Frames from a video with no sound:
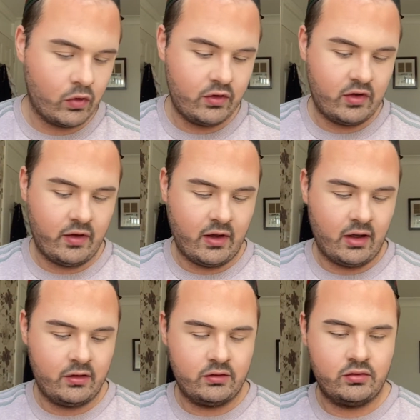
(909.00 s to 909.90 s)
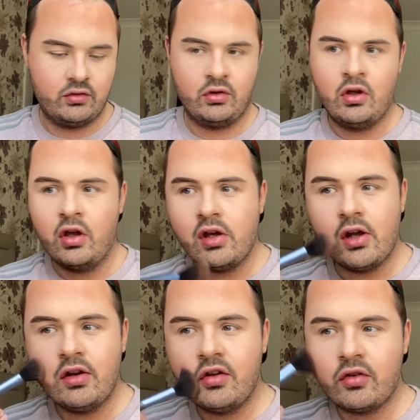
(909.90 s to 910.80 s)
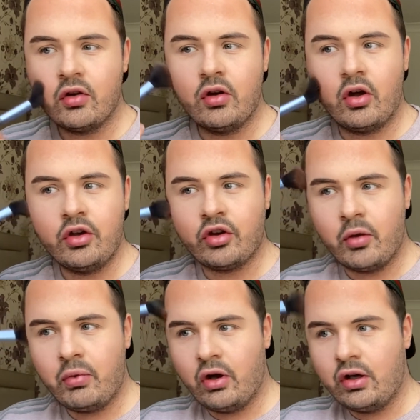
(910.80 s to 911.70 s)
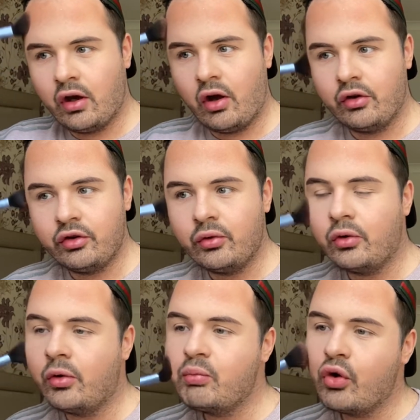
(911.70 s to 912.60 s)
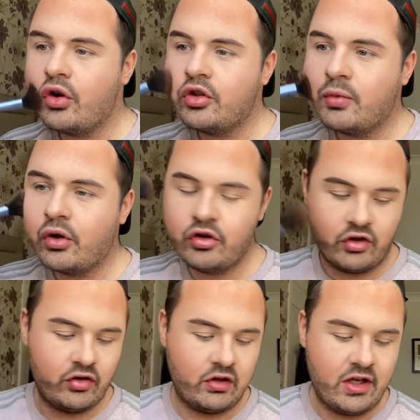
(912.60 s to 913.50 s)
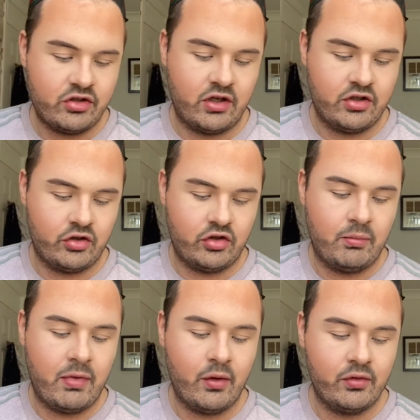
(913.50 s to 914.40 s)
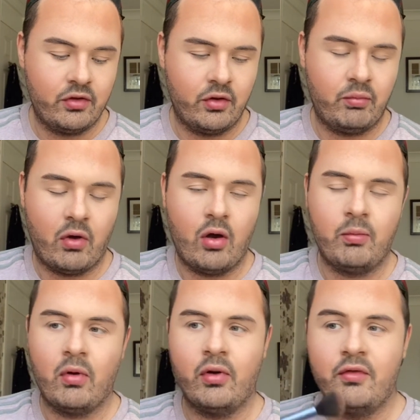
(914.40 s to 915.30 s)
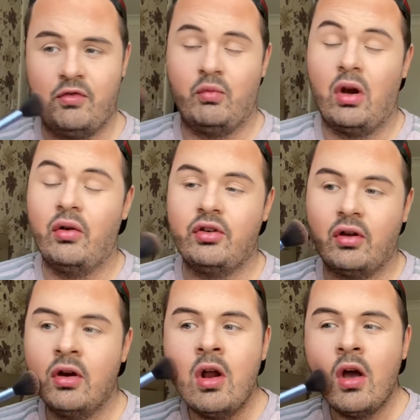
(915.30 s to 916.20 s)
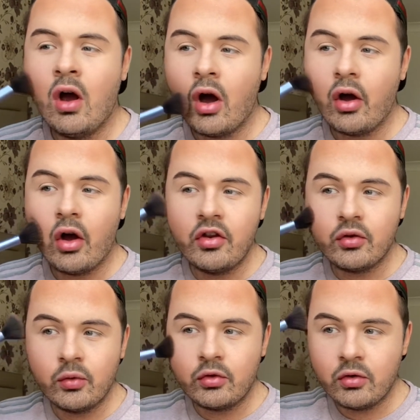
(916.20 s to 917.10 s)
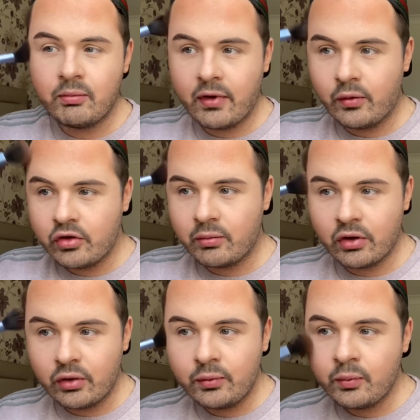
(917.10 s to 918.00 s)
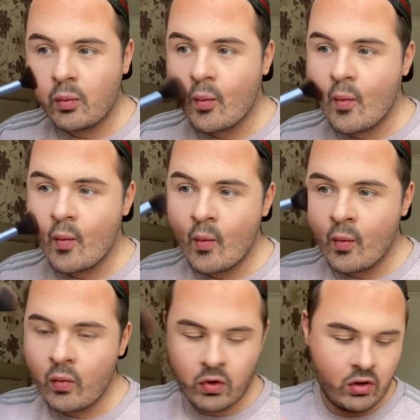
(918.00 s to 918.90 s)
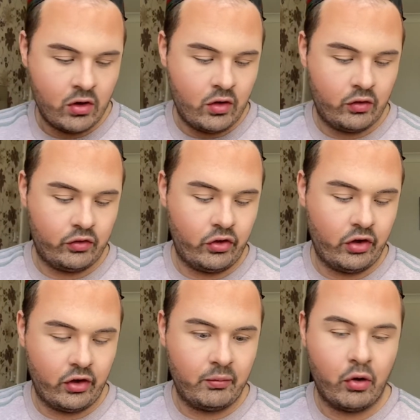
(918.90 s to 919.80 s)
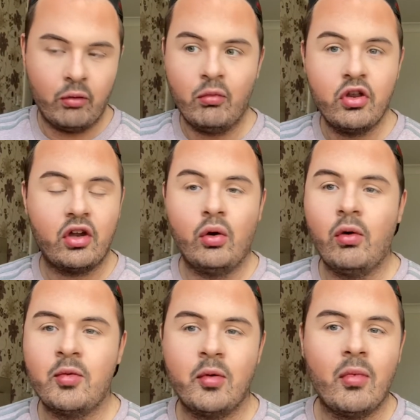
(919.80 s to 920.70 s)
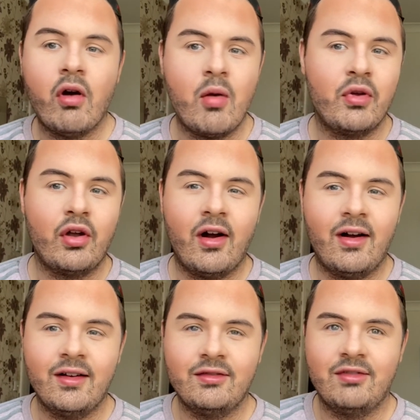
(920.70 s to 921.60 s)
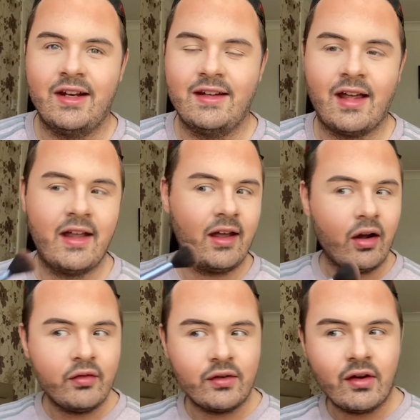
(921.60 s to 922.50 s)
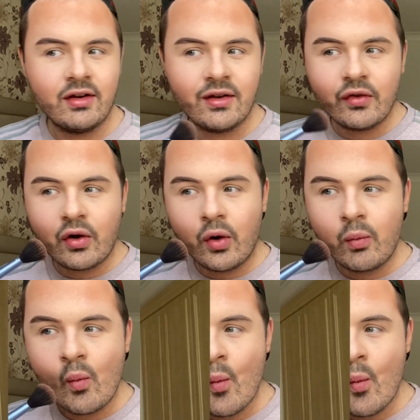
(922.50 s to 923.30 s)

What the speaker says: See that? And you don't put a lot on your brush because it's literally just you build the whole point. Well, I don't. It's all buildable. So you can always put more on, but you can't really take it off. It's very difficult.